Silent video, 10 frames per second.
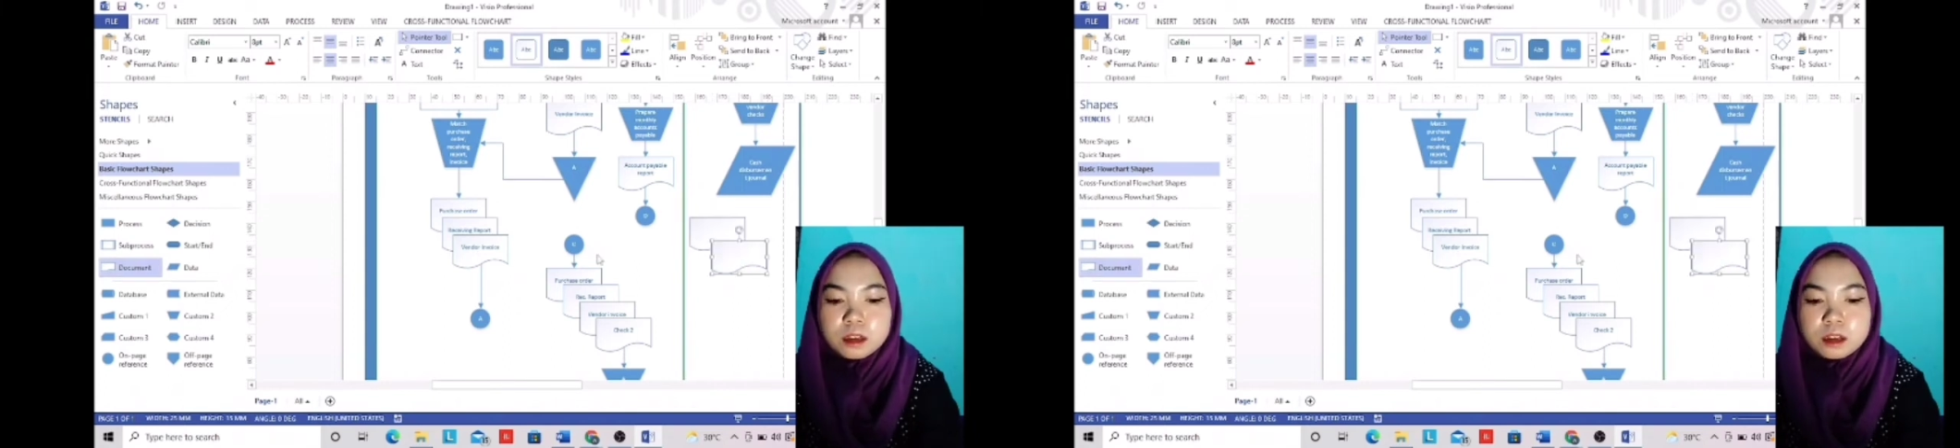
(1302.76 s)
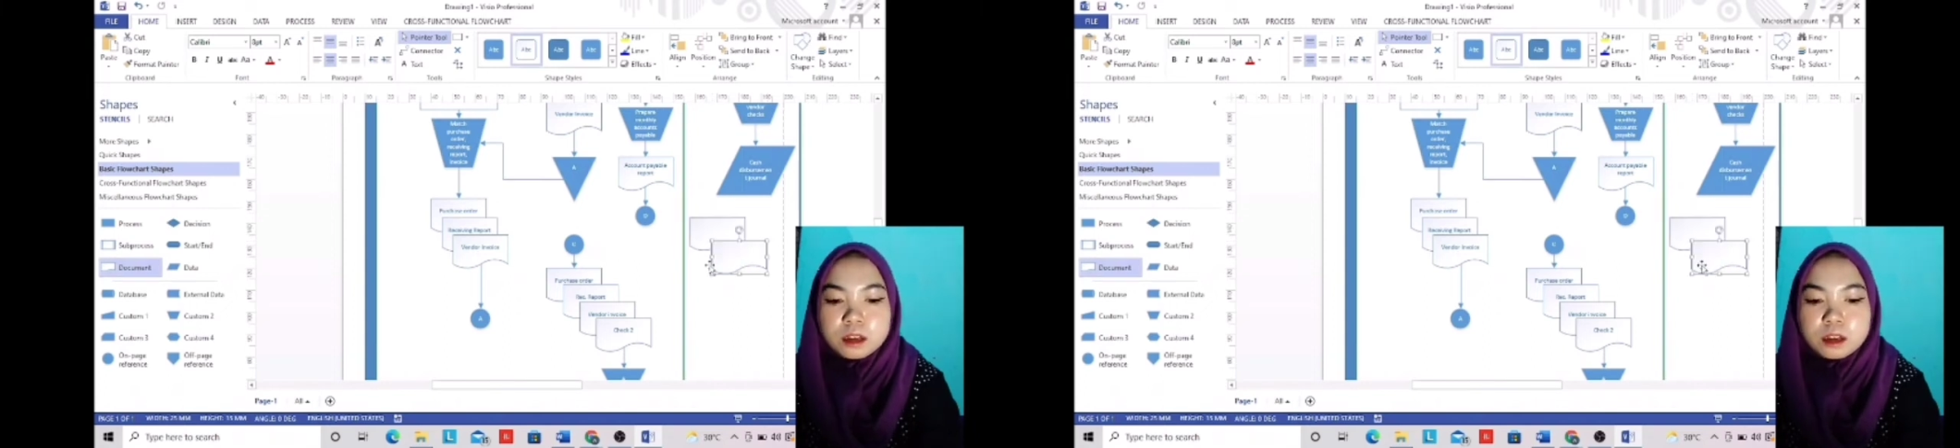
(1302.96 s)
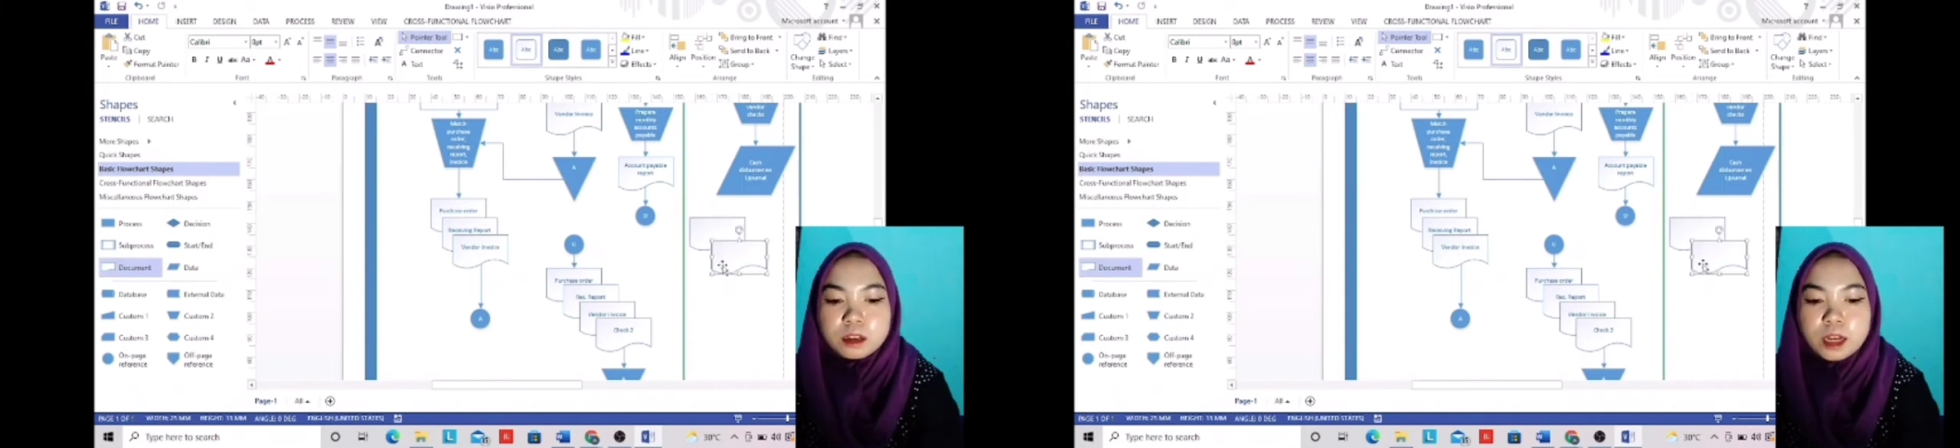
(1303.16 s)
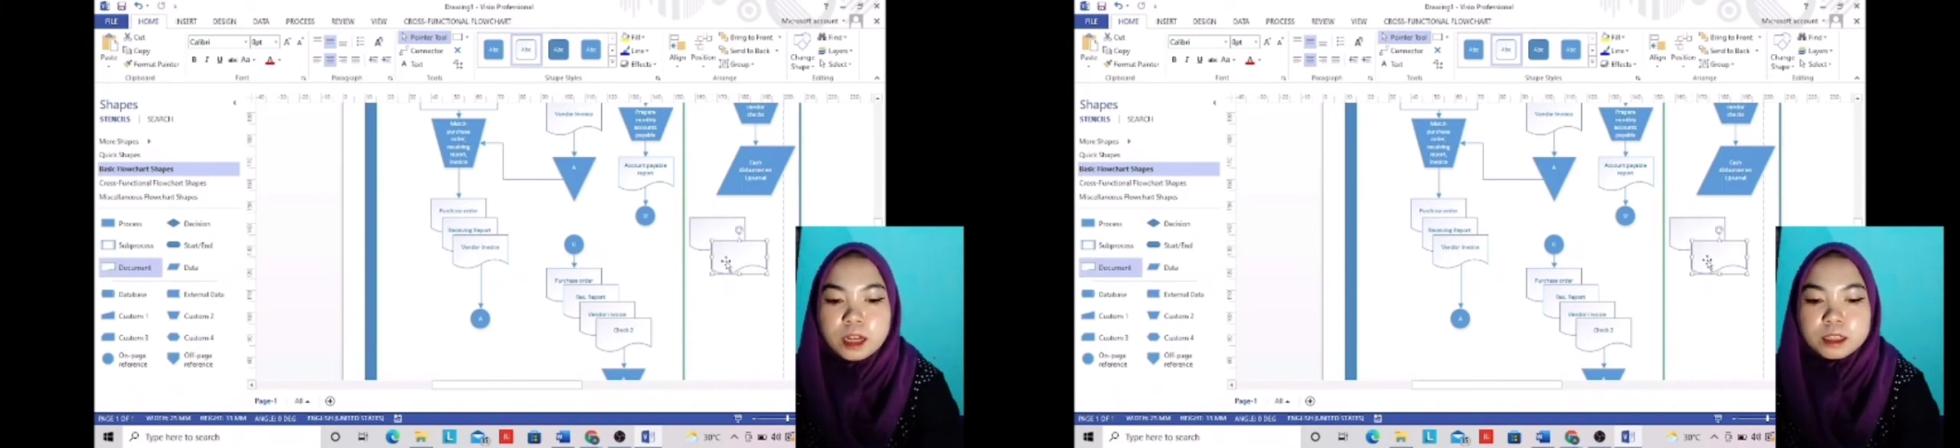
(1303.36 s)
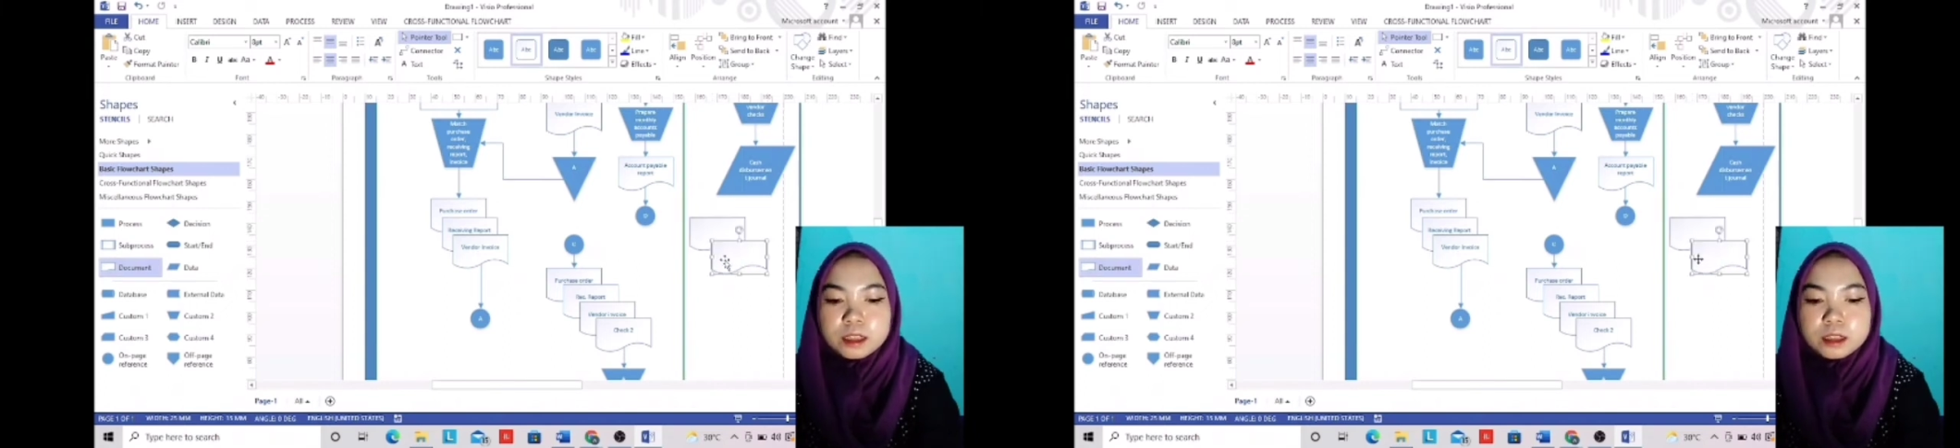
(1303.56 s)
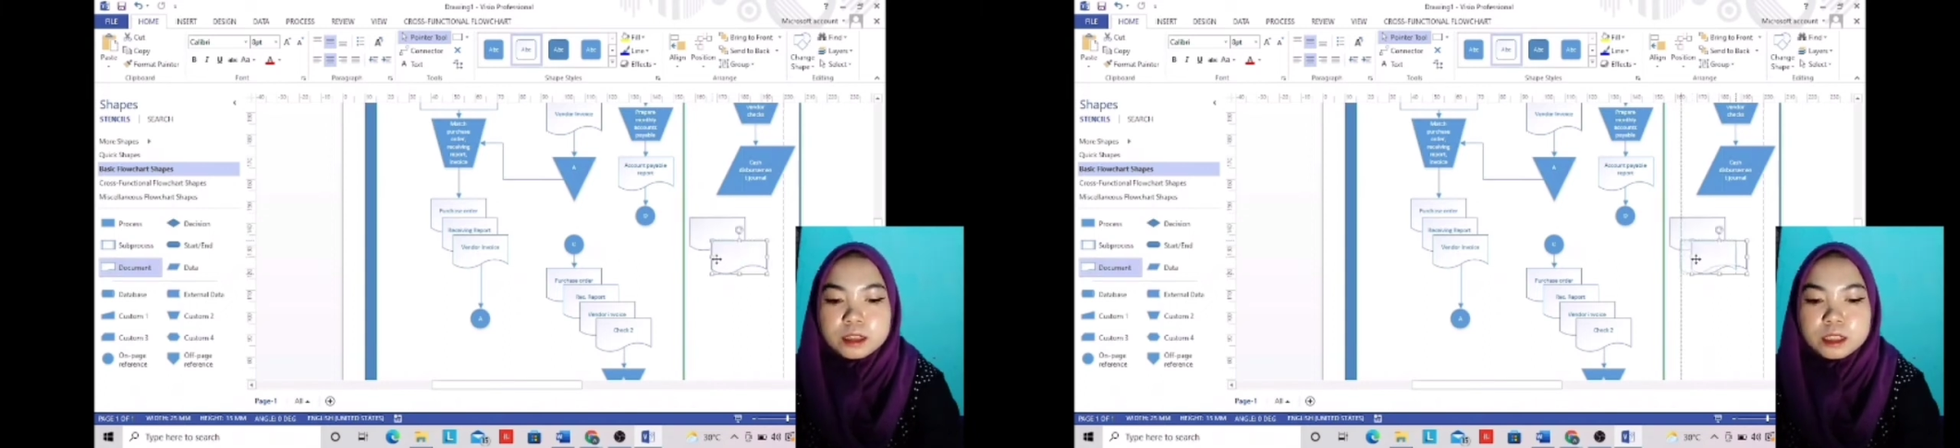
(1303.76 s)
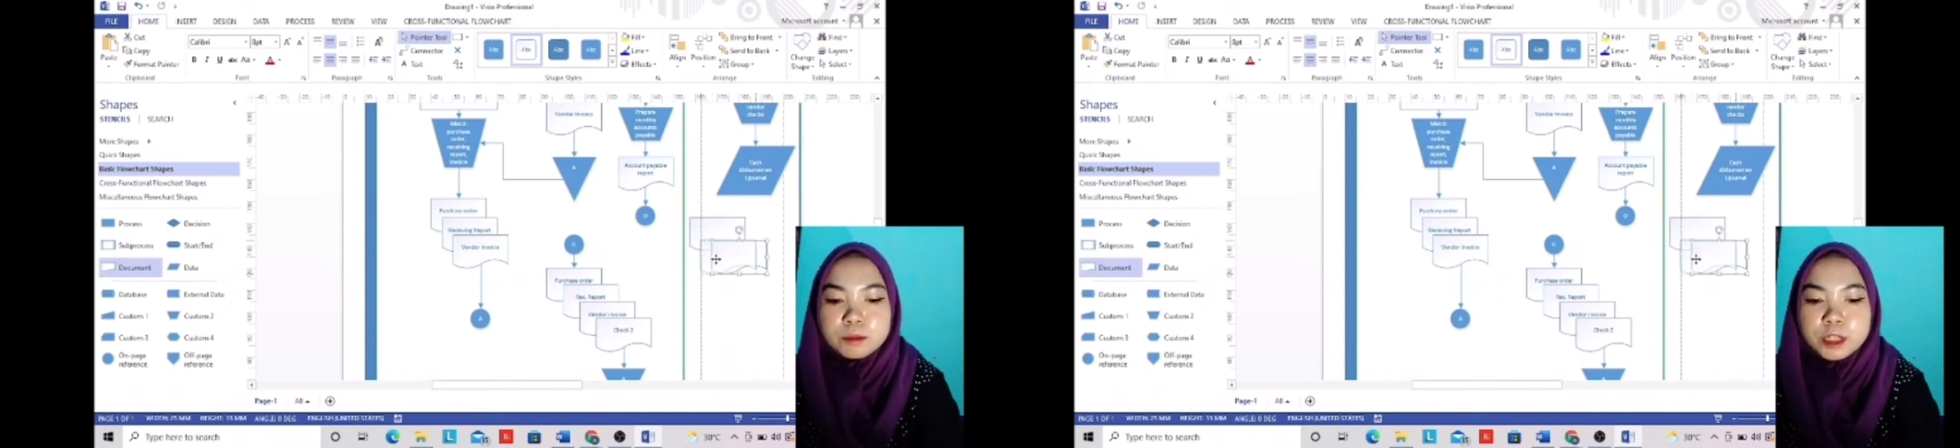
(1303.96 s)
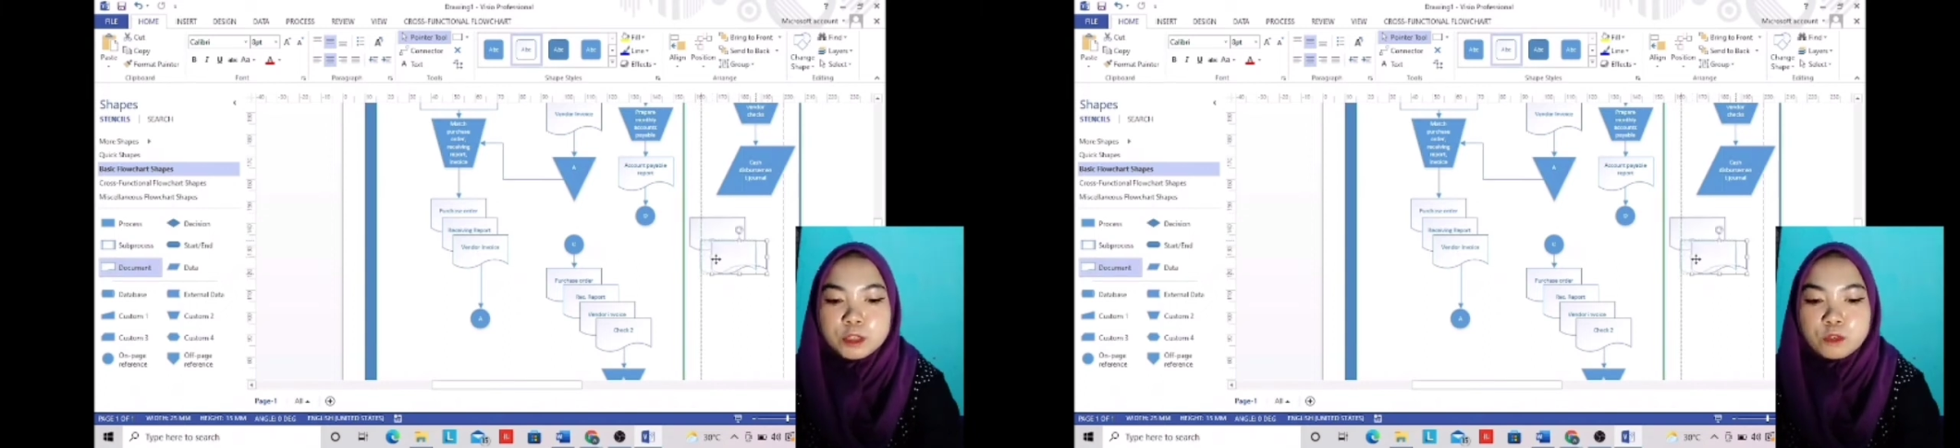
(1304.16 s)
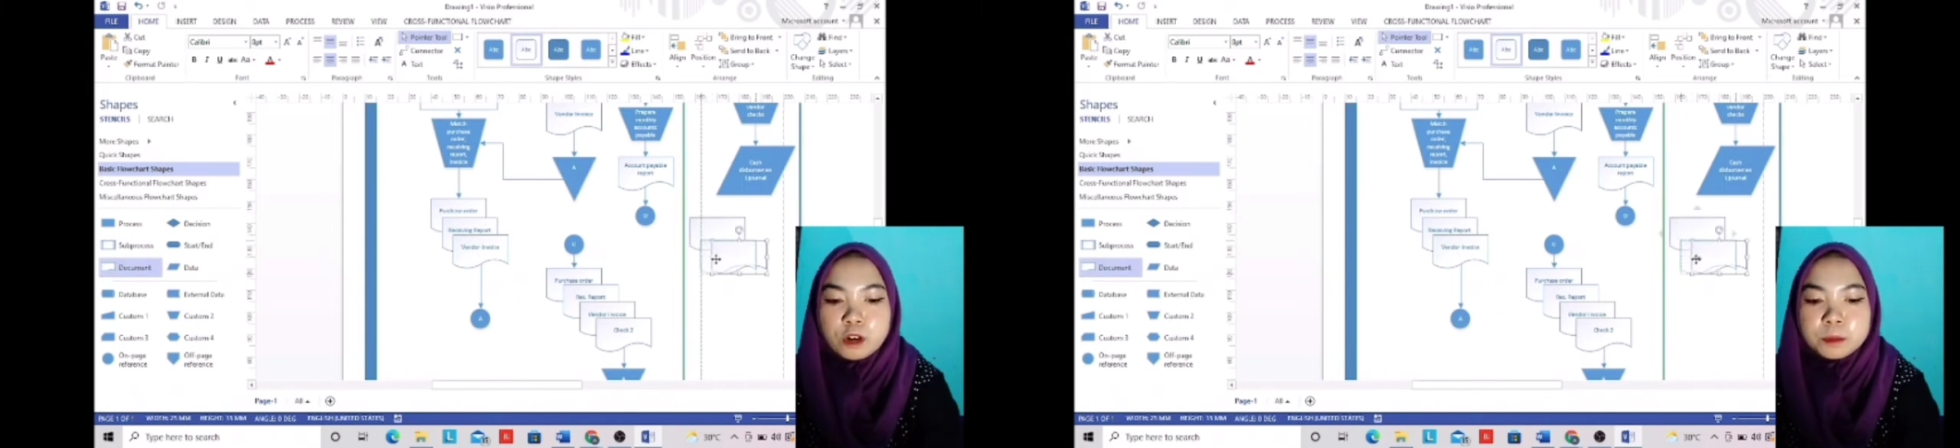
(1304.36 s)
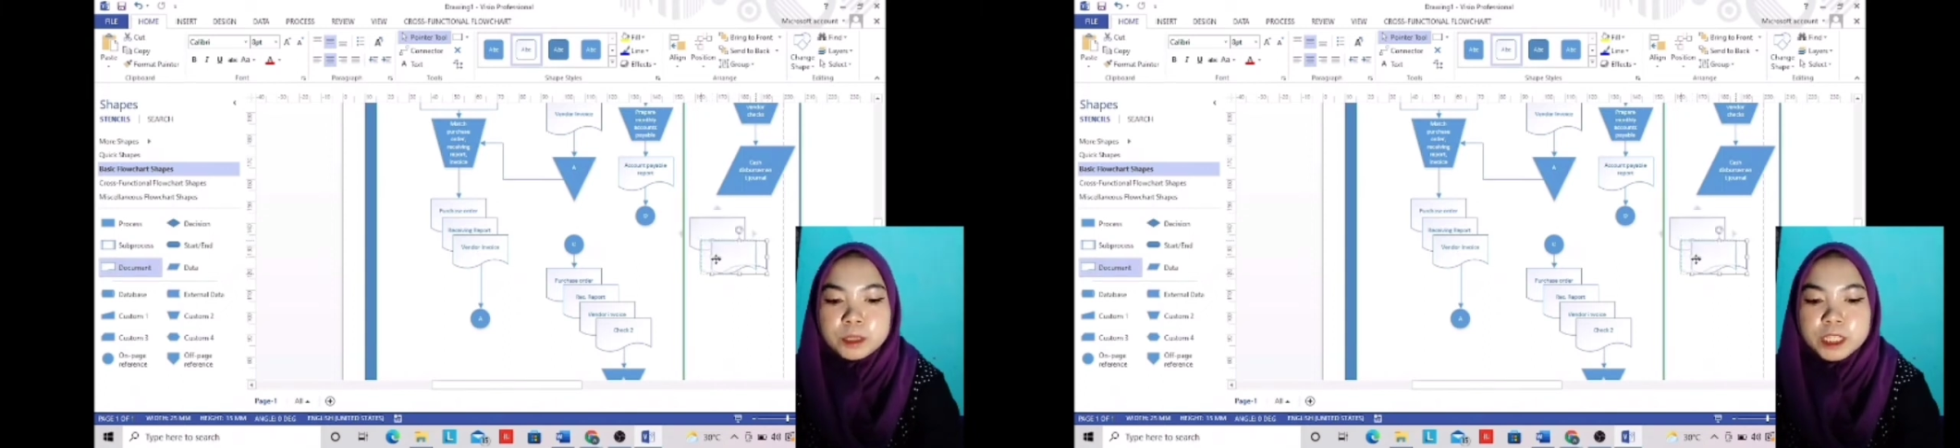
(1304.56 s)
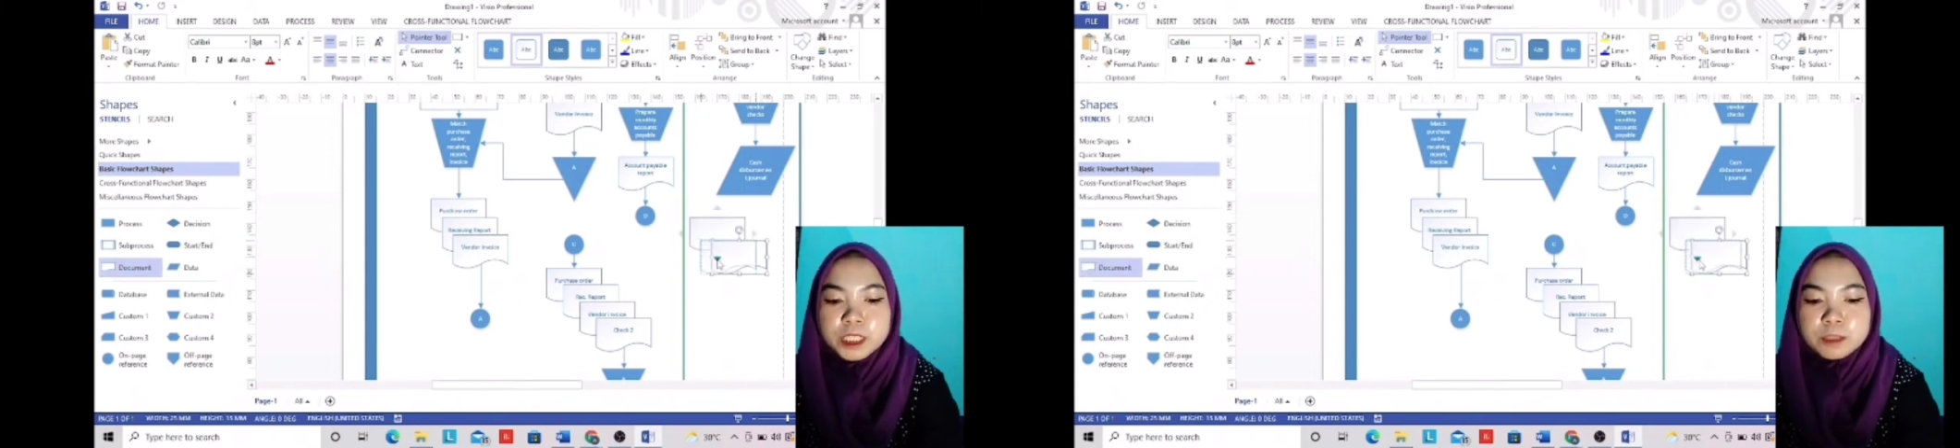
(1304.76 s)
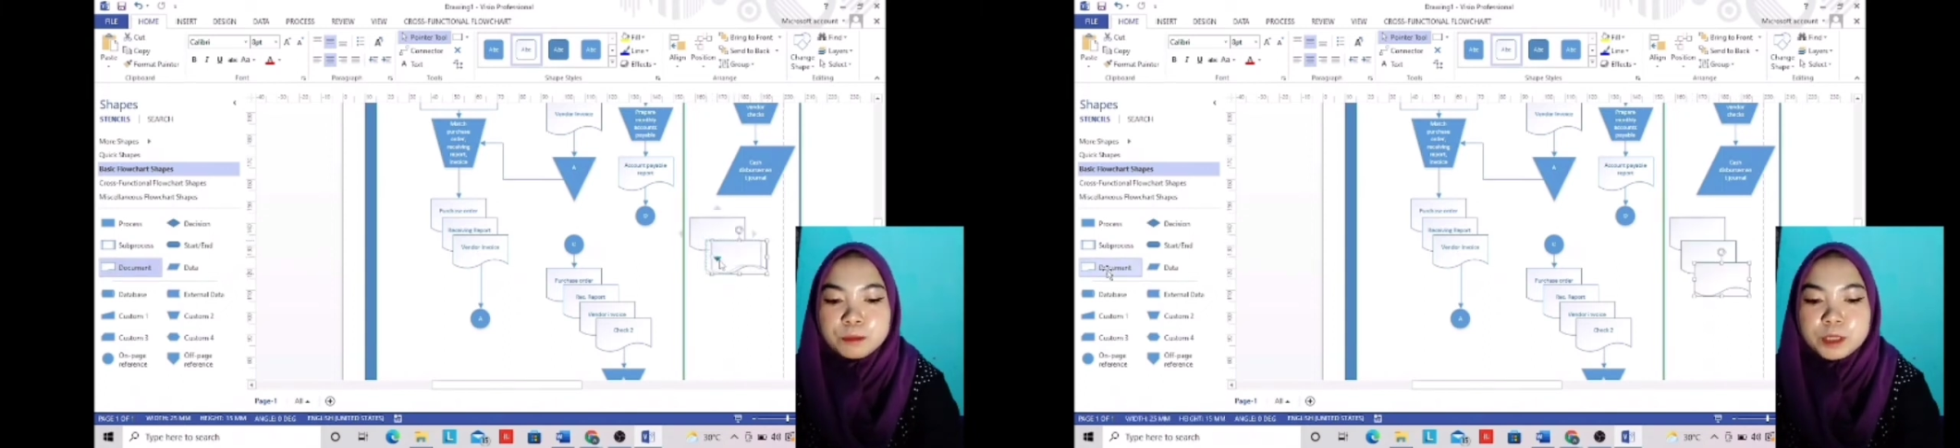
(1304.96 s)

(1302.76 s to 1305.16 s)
under the manual operation